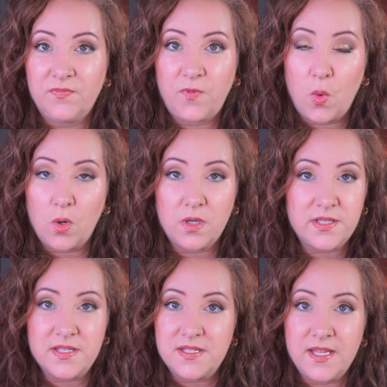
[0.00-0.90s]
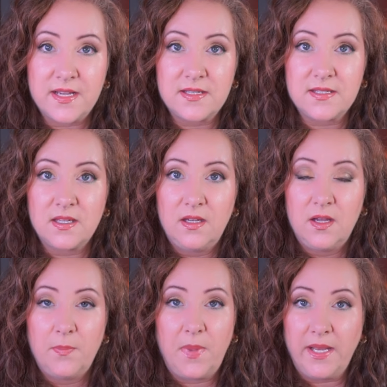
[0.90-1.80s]
four to six
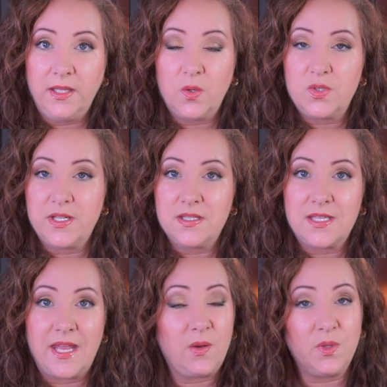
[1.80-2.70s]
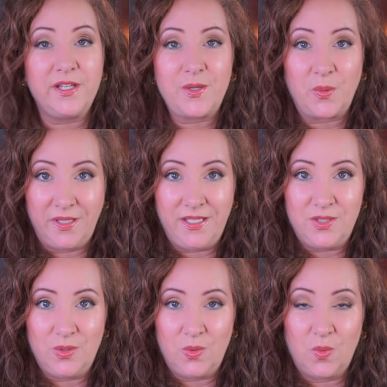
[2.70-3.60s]
body lotions and I really don't need
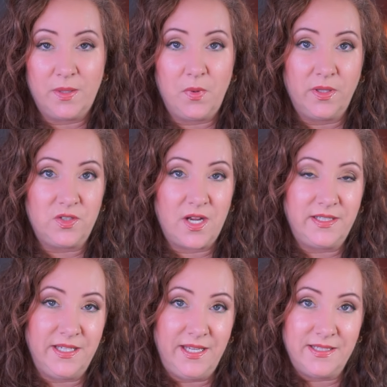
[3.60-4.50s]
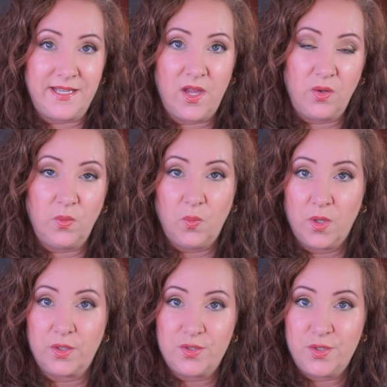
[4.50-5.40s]
to when I'm only trying to get down
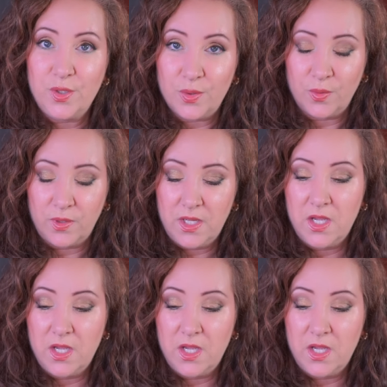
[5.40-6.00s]
one or two.